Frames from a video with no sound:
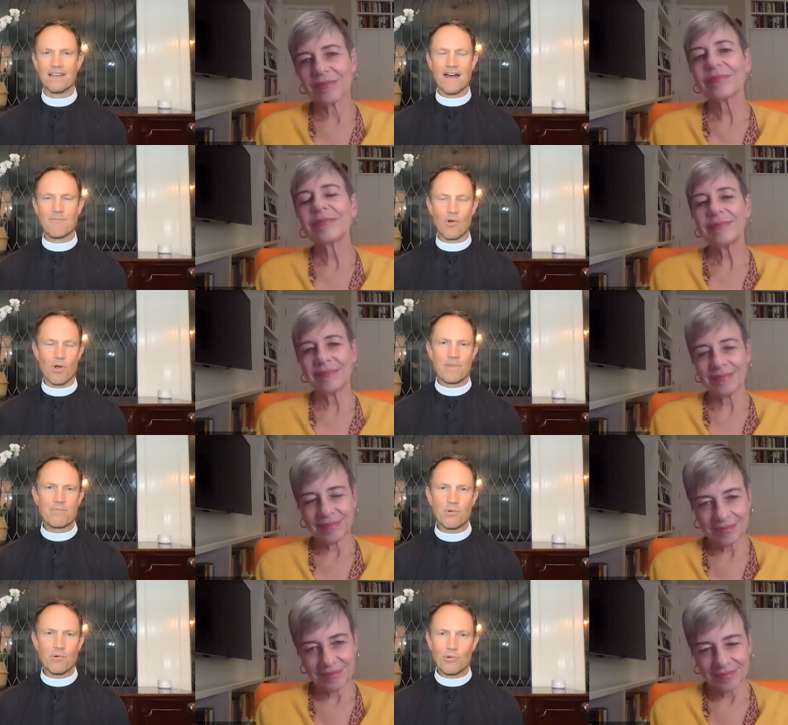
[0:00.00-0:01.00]
Speaker 1: uh, more
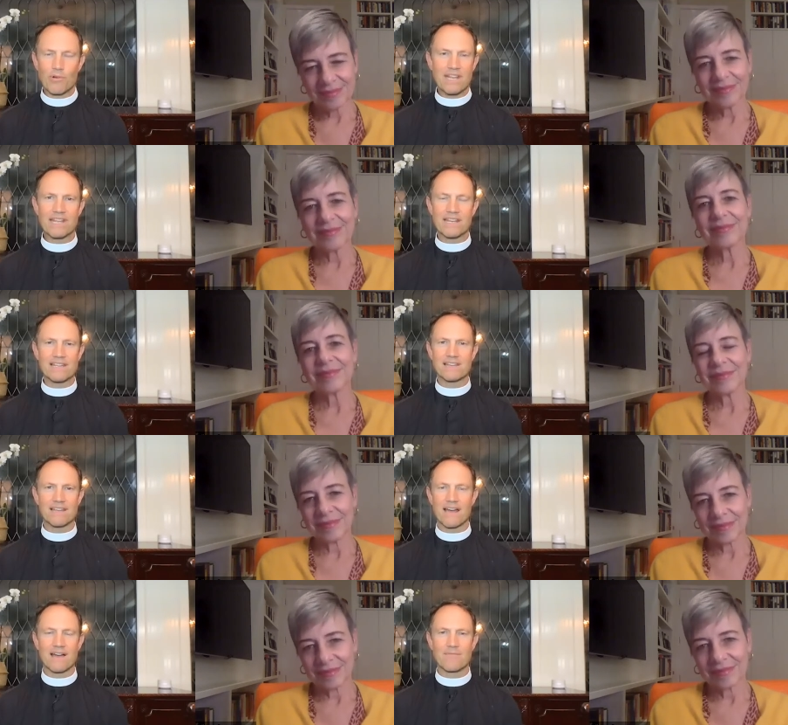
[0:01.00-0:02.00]
people will read it and
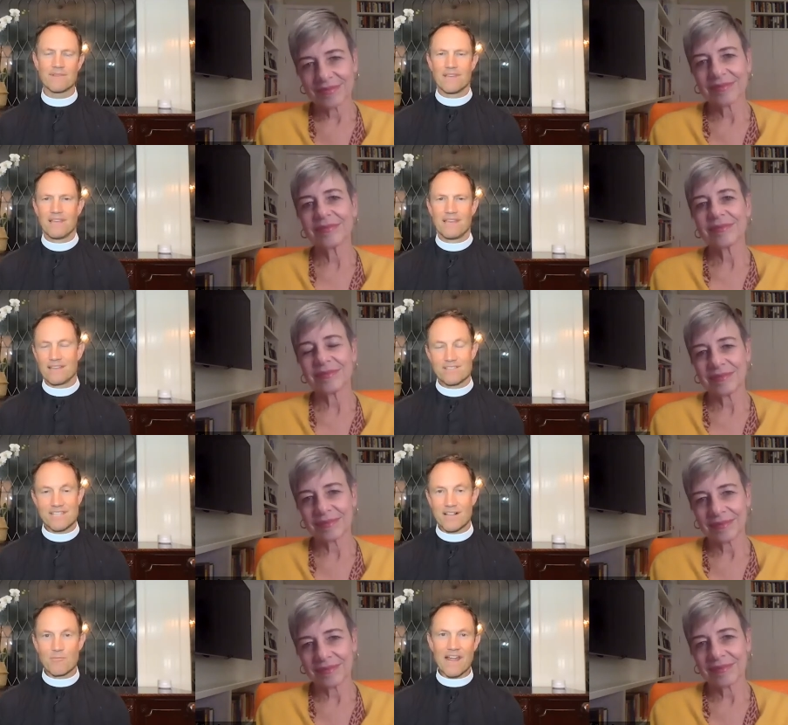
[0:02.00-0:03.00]
um, and you'll
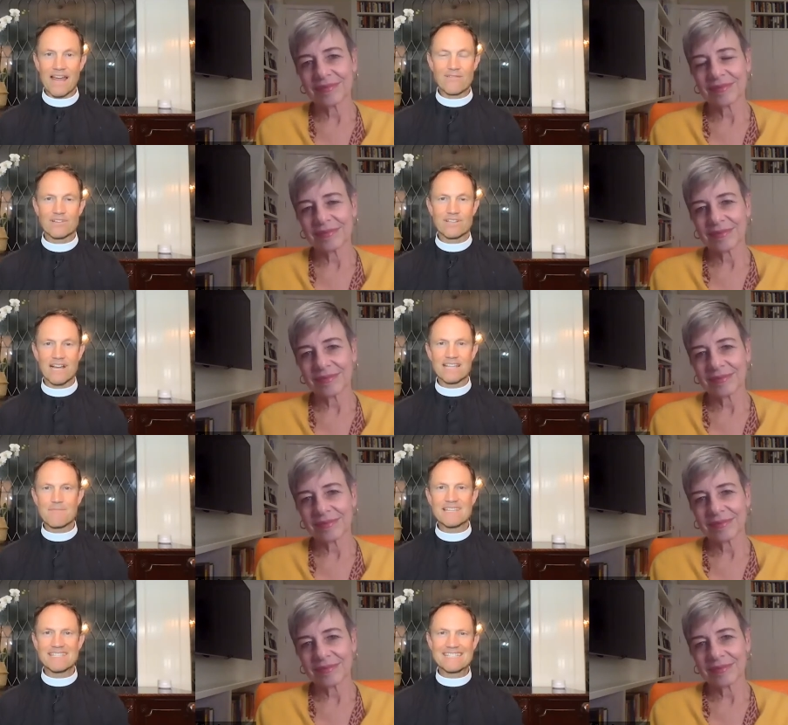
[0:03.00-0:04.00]
sell more advertising. I
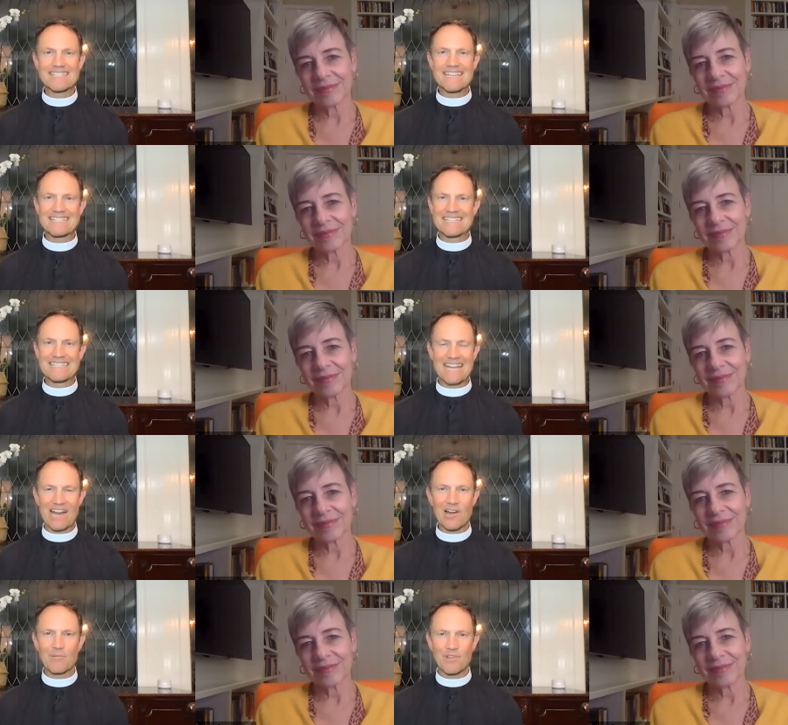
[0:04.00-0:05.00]
mean, it's just it's a
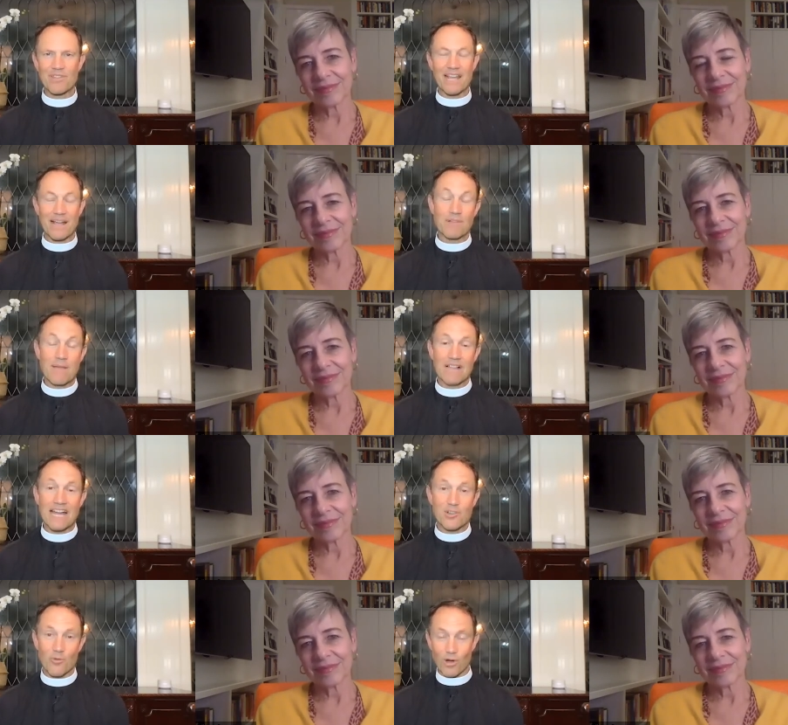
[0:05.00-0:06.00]
terrible thing. I'm, I'm
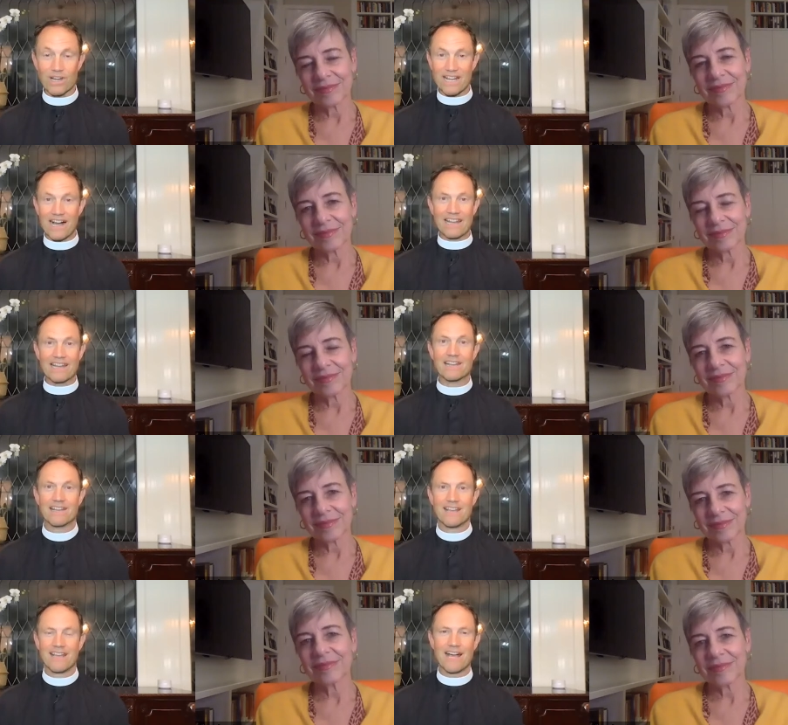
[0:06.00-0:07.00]
glad you're working on it.
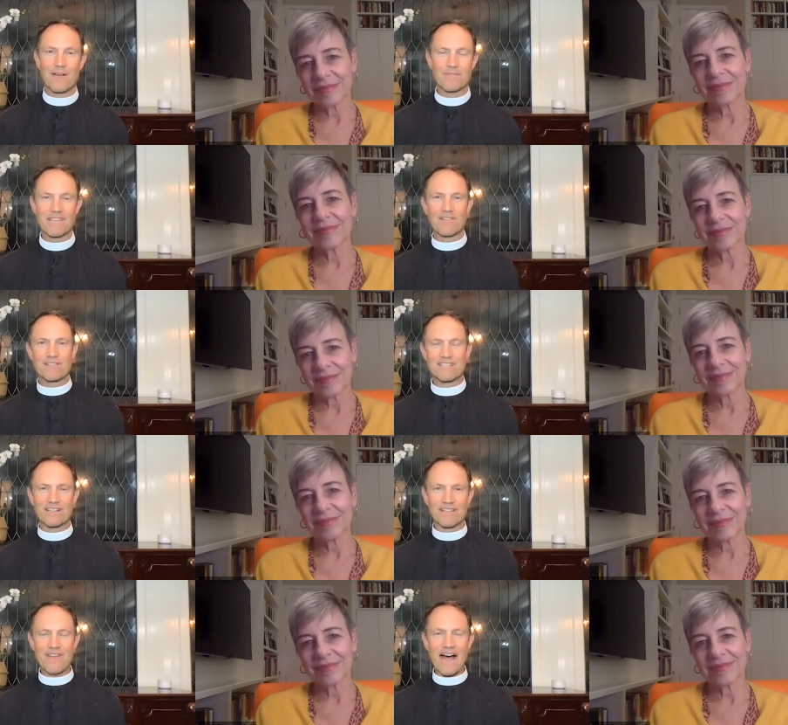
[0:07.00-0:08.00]
Um, here in
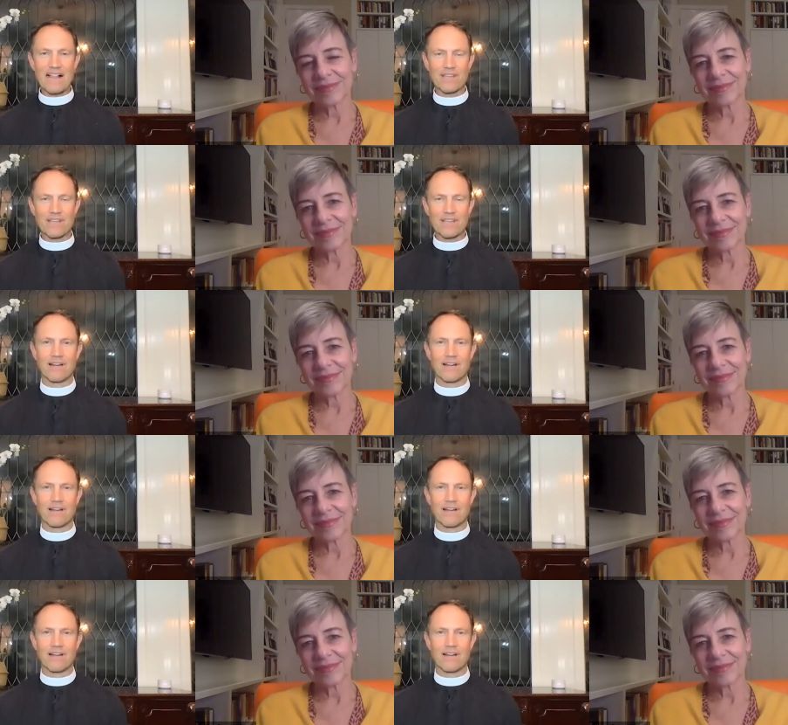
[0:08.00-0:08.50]
Silicon Valley,